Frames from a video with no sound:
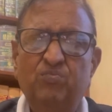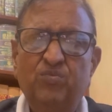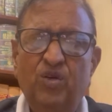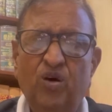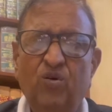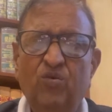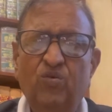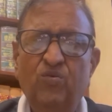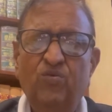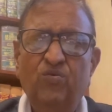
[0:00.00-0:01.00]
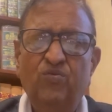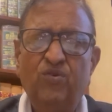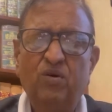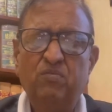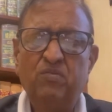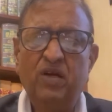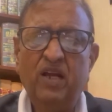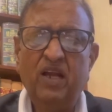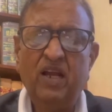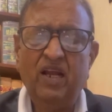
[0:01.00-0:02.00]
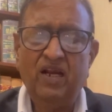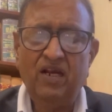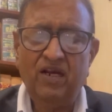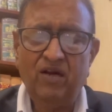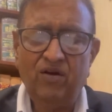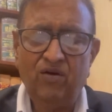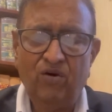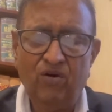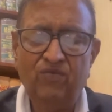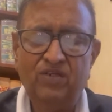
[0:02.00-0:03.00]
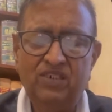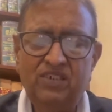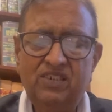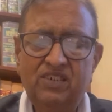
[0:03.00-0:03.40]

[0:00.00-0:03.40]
Now from onwards